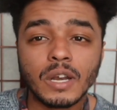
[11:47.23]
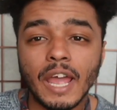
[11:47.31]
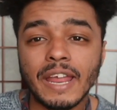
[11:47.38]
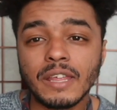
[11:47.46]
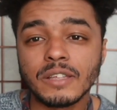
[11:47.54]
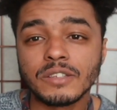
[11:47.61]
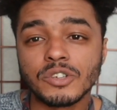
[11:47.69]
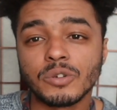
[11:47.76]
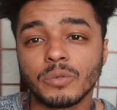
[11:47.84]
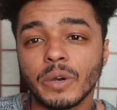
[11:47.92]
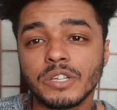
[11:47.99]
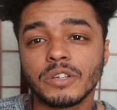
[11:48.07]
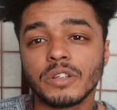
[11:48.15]
Any
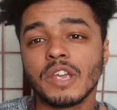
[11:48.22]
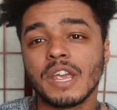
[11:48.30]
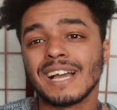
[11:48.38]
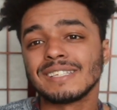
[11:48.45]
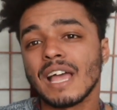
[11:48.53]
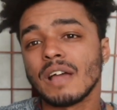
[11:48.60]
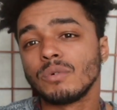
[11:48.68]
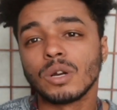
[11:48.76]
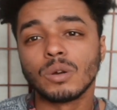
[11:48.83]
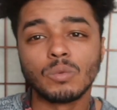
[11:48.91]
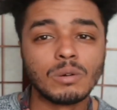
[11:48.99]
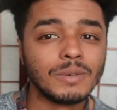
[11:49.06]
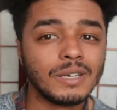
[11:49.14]
situation that you guys have with a
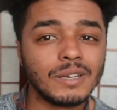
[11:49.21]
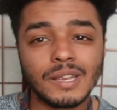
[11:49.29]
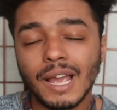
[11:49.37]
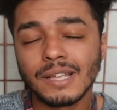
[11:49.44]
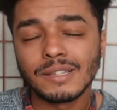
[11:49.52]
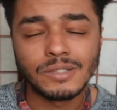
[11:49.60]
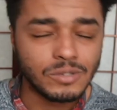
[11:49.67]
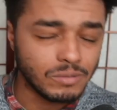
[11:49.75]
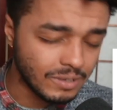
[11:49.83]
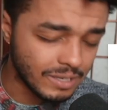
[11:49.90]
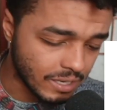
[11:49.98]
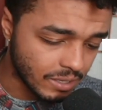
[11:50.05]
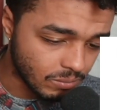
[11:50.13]
woman that you guys need to
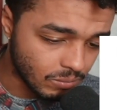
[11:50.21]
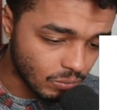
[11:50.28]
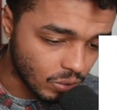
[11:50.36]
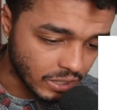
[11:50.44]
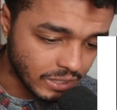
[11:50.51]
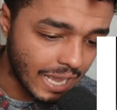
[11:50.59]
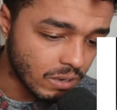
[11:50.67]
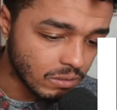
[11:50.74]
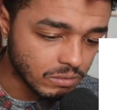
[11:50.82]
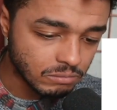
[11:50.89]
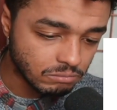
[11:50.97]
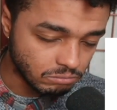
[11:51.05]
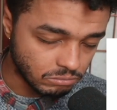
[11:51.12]
get it worked out,
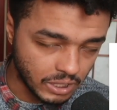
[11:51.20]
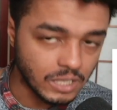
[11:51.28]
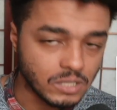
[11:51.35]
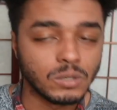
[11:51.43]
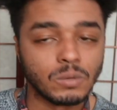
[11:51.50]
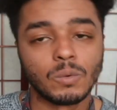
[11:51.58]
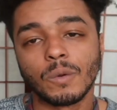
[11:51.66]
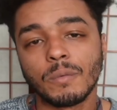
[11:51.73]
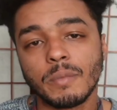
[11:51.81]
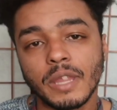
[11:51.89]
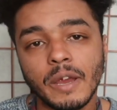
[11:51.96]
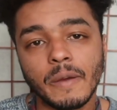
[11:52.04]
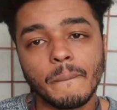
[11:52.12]
you guys can work with me
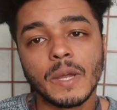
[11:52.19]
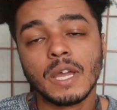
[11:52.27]
there.